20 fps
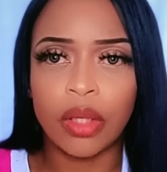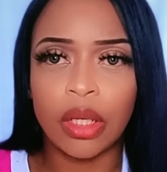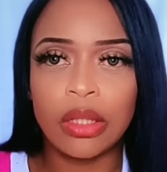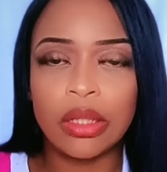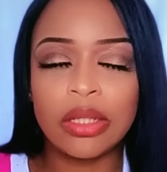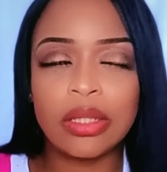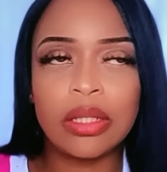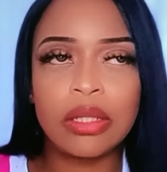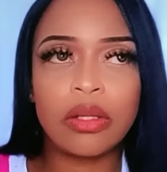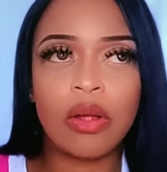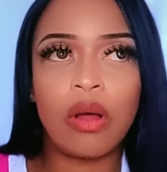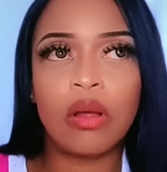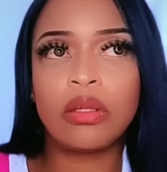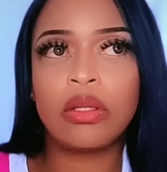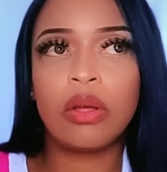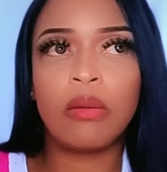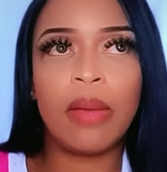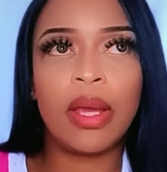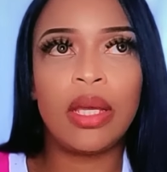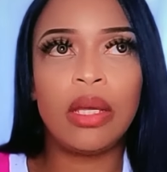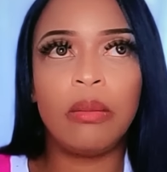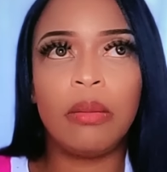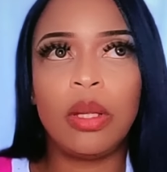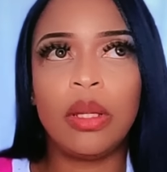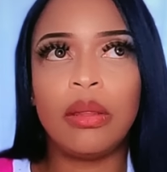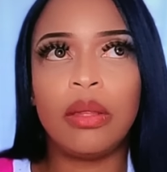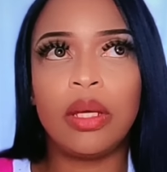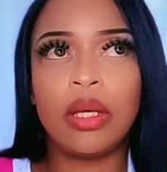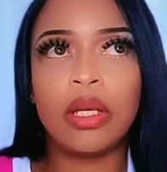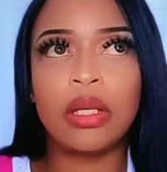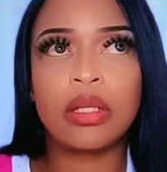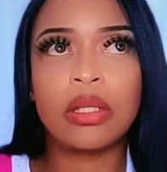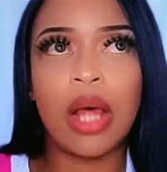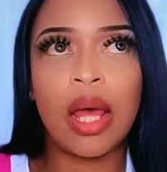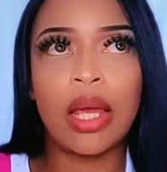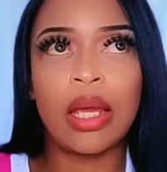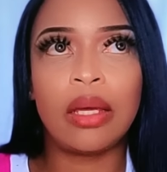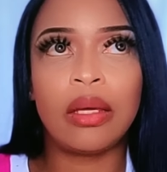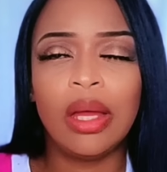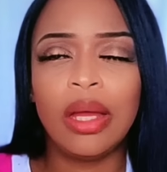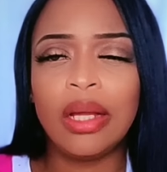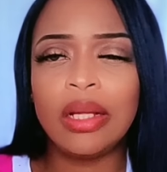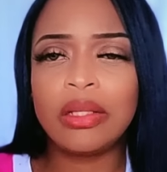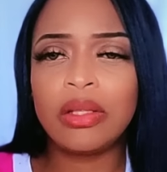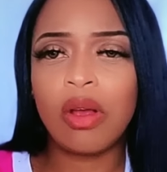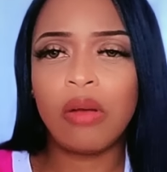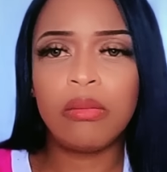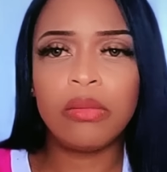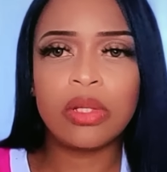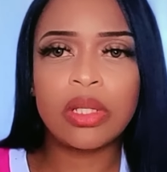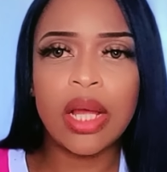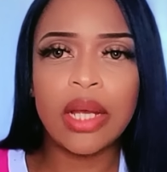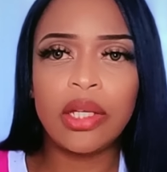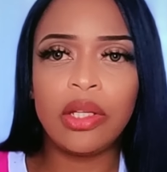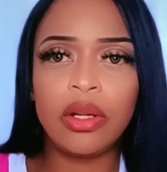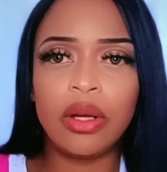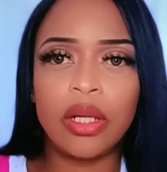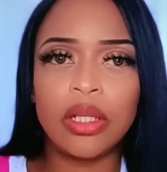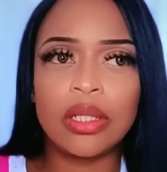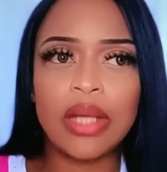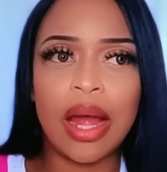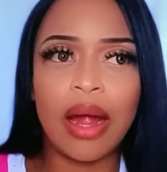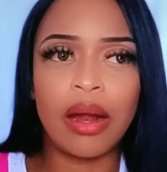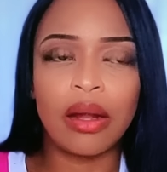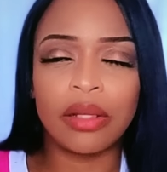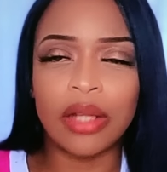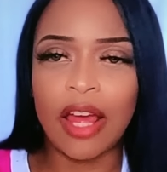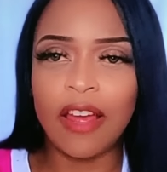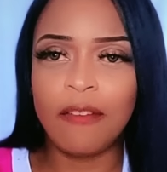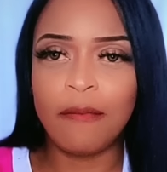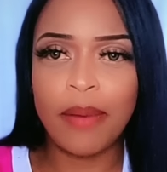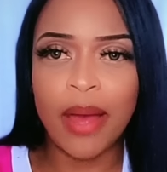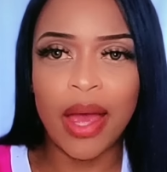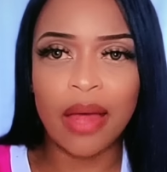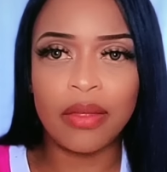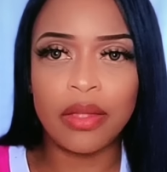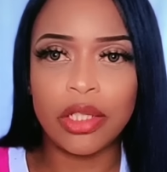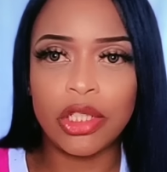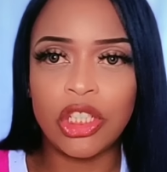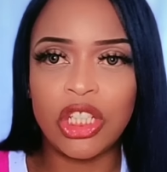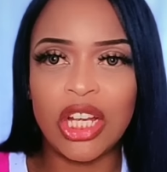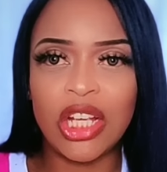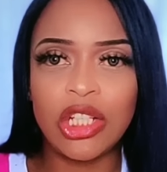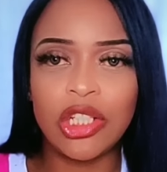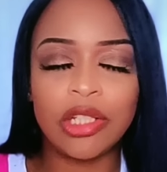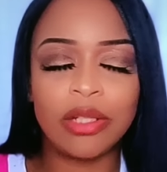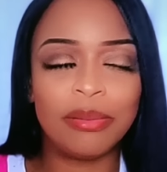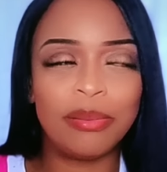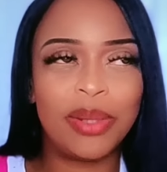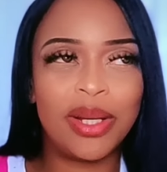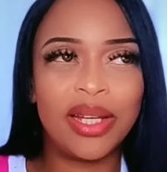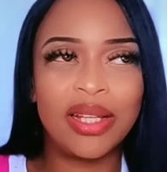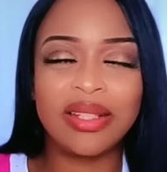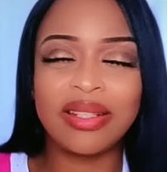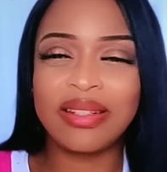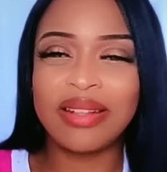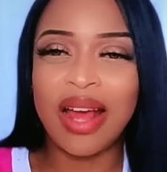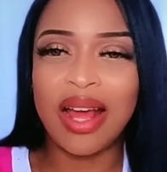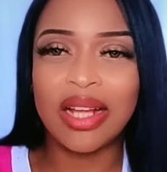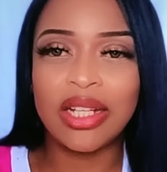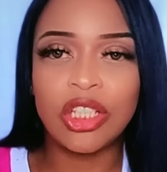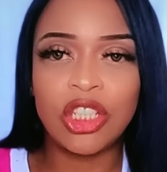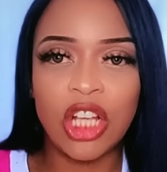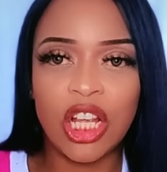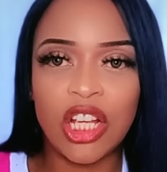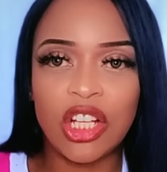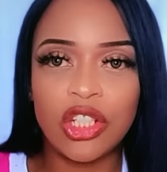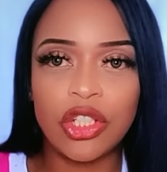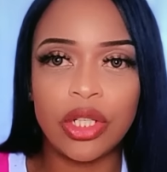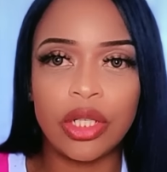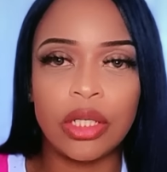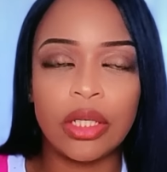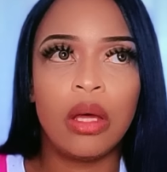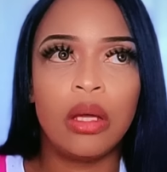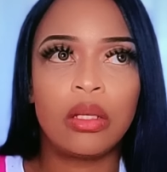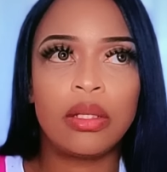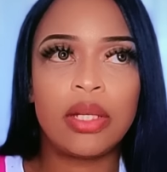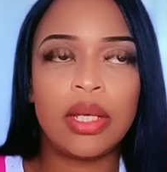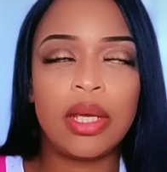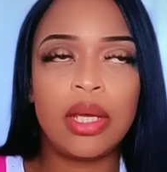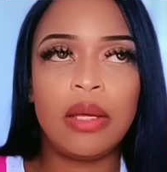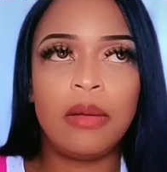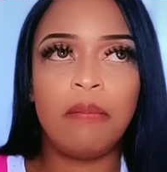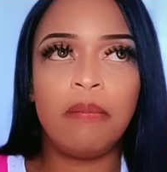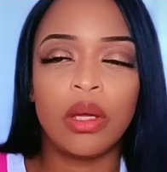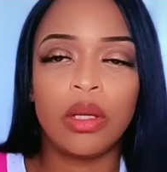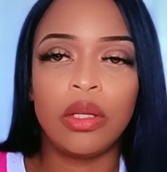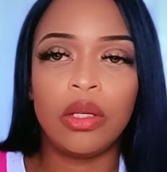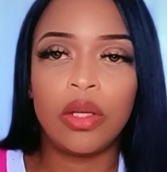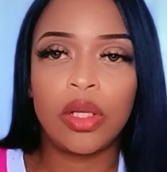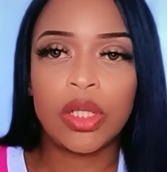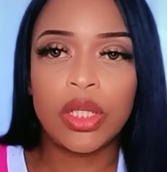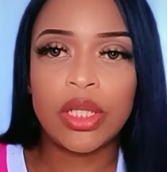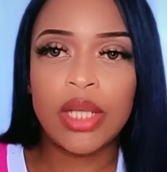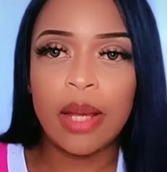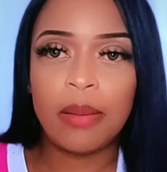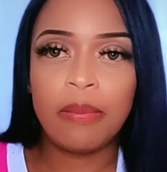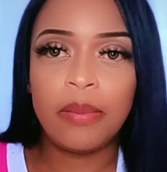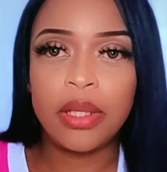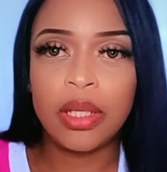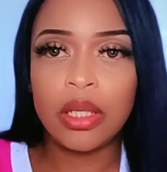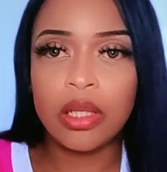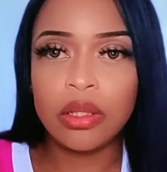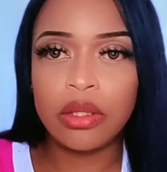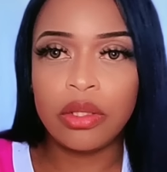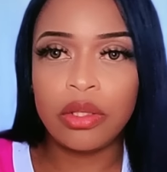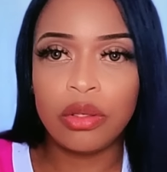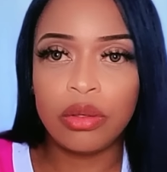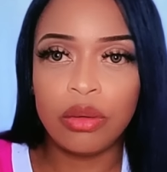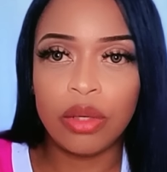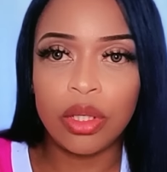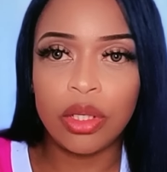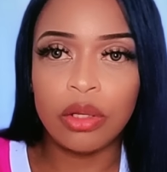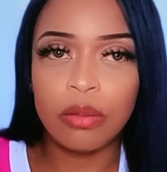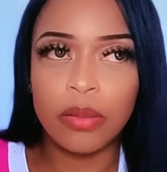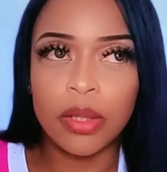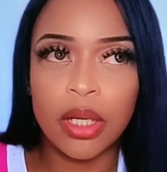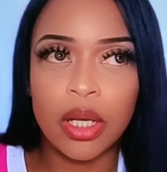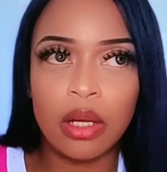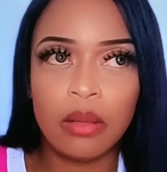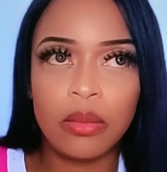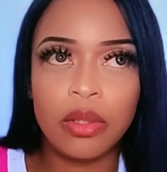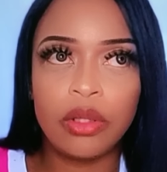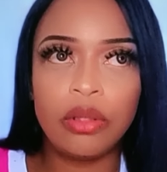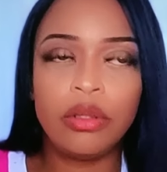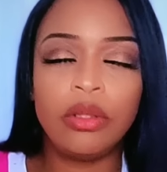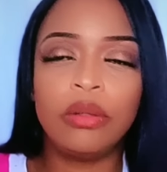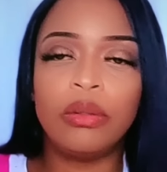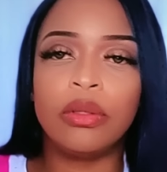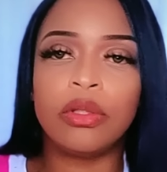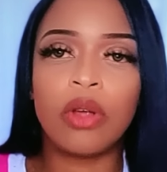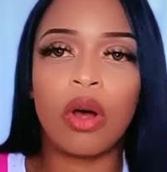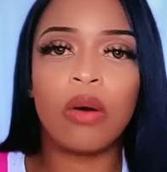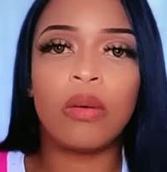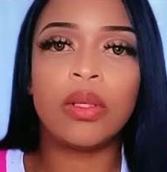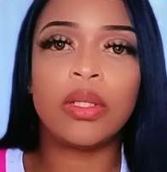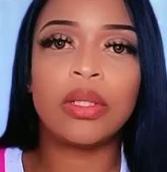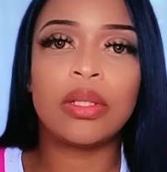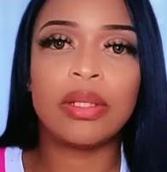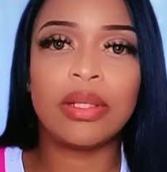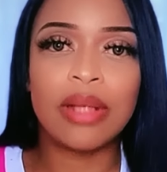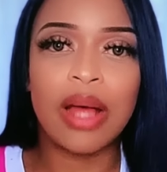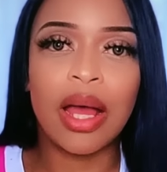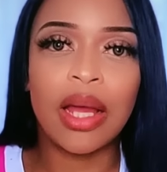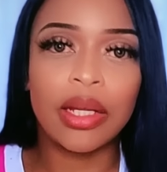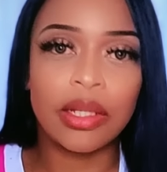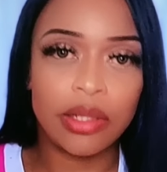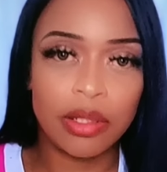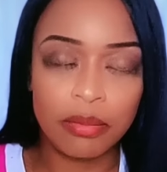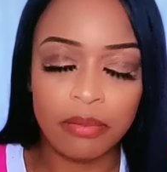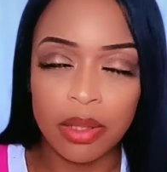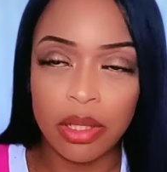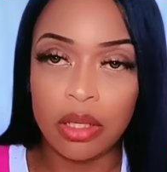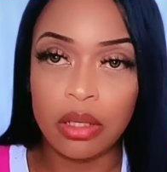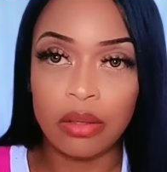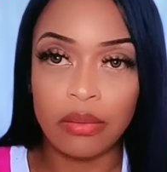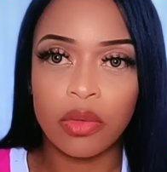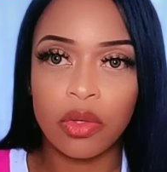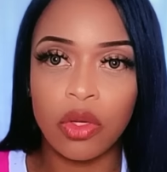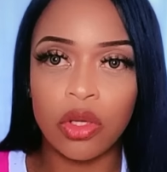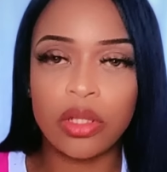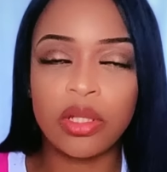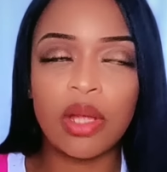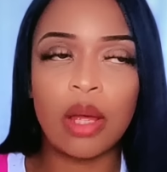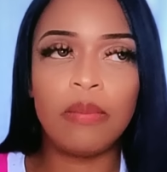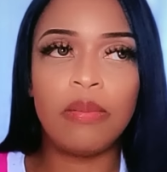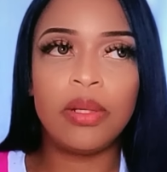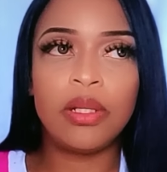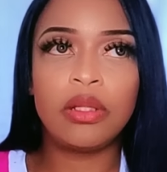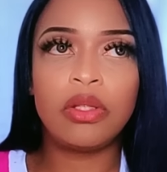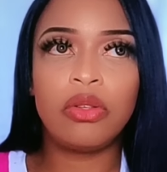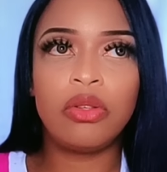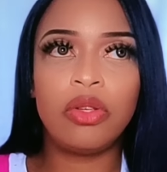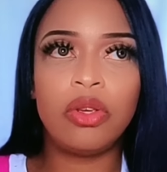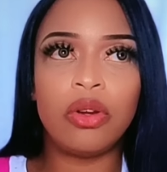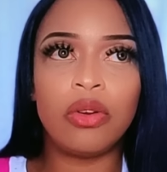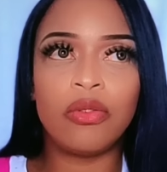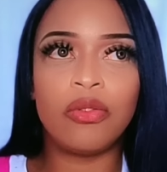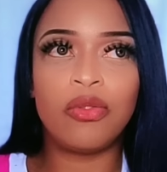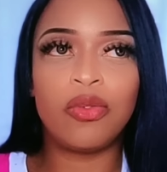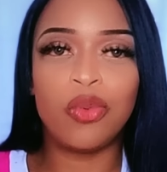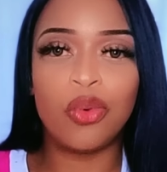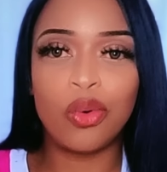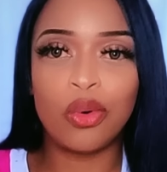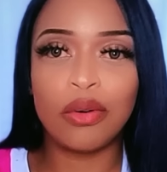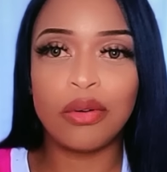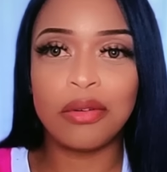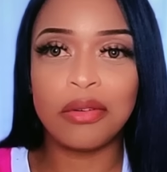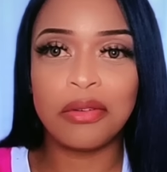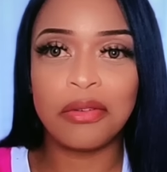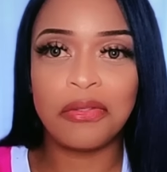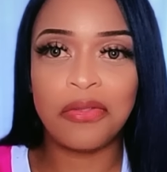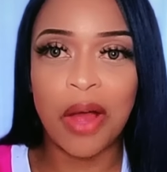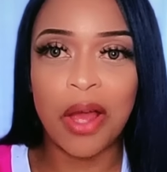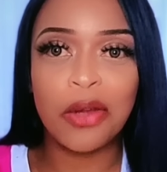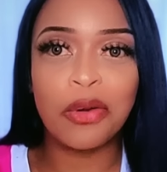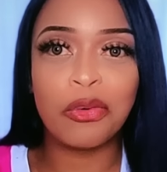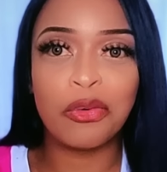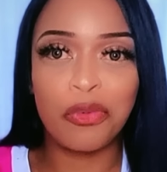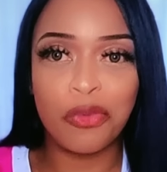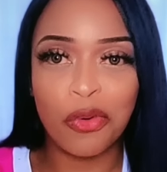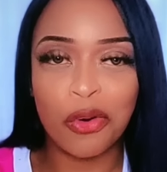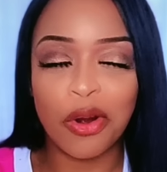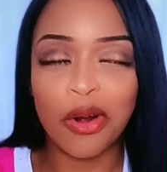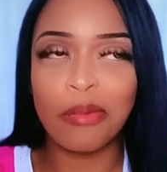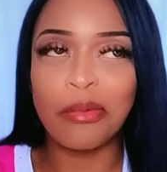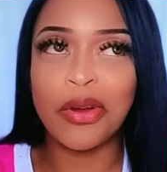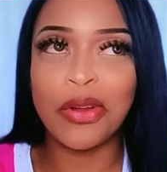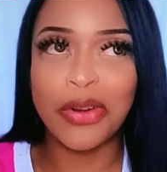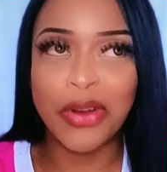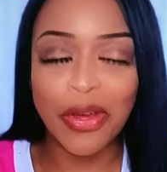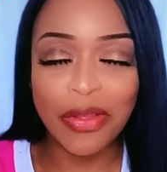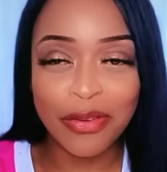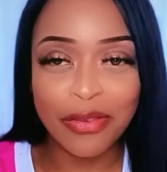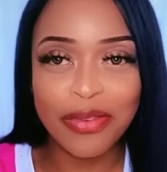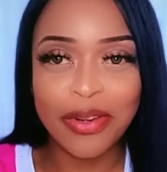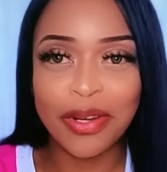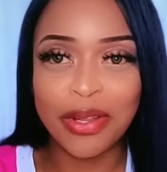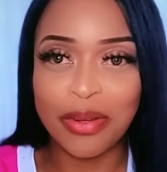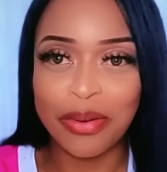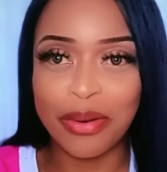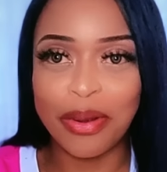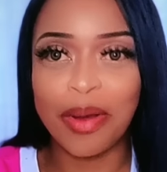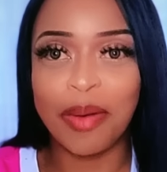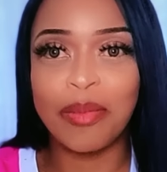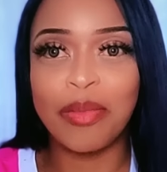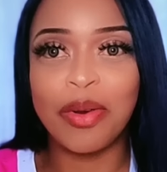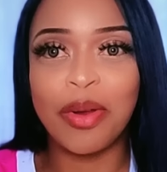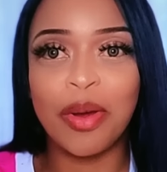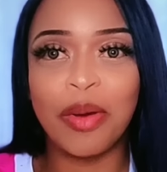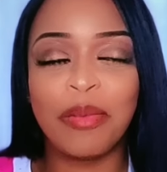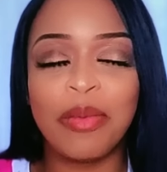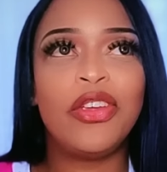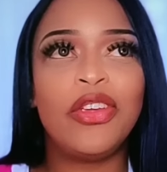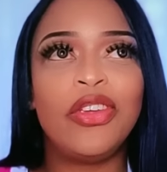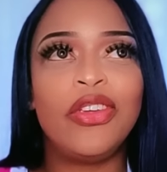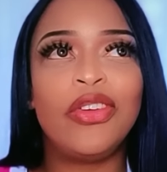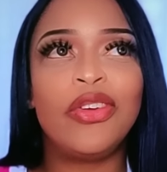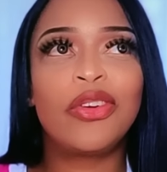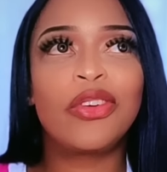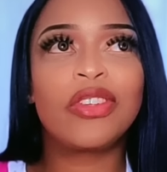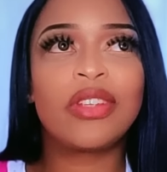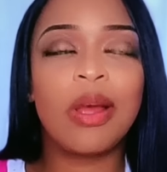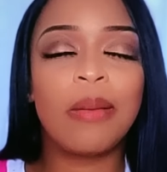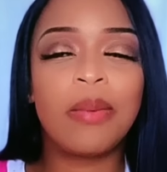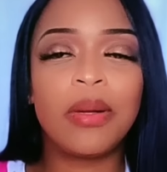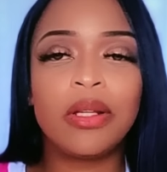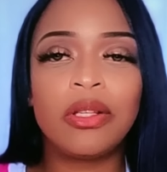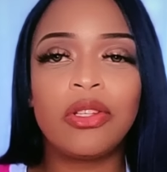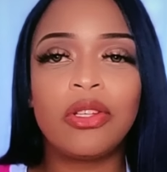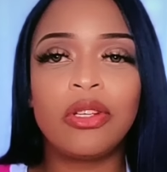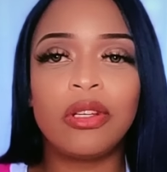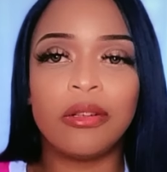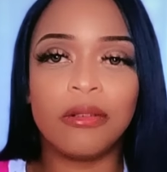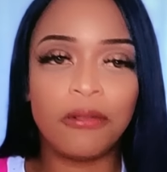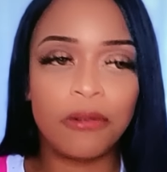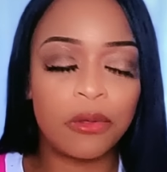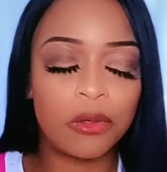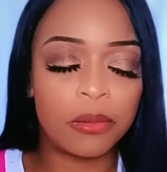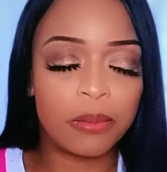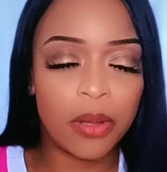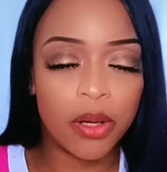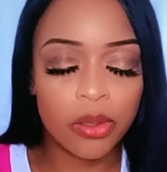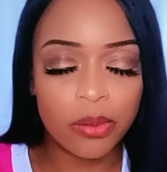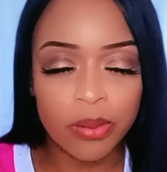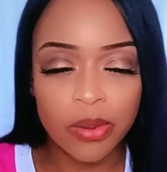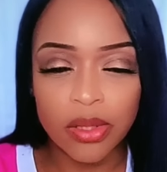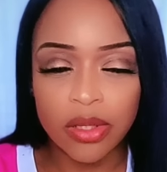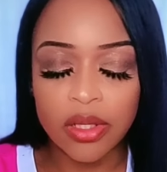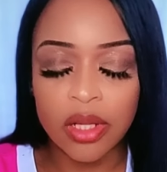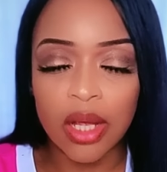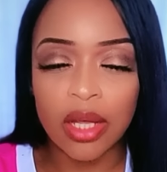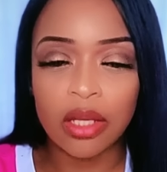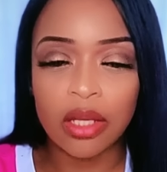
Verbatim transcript: This is also making me think it's almost like your entire life path is changing, but it's not changing. See, you're stepping into and you're becoming who you was always designed to be. You're stepping into your full final form. Another video coming up. You're stepping into your full purpose. Like,